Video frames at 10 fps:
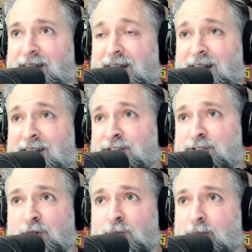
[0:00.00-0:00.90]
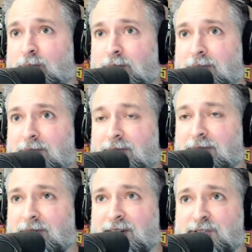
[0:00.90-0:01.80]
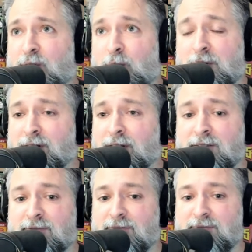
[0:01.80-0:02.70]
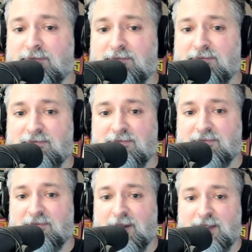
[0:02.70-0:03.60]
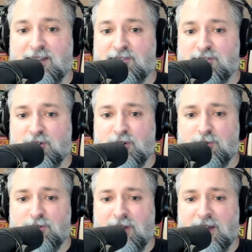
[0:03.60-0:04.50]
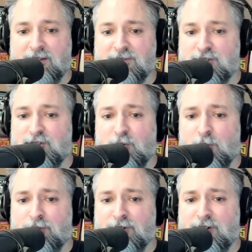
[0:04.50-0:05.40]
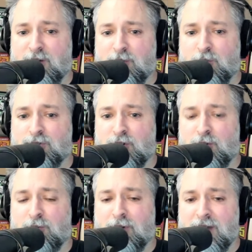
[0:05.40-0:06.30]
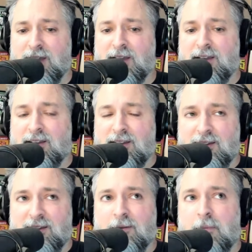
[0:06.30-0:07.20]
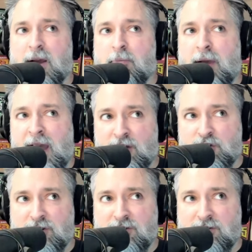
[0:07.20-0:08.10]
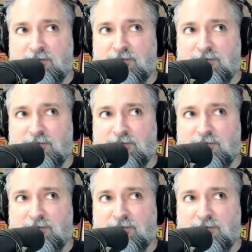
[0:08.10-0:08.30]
I just don't want to leave my kids to go do that. It's just not worth it anymore. So my passion.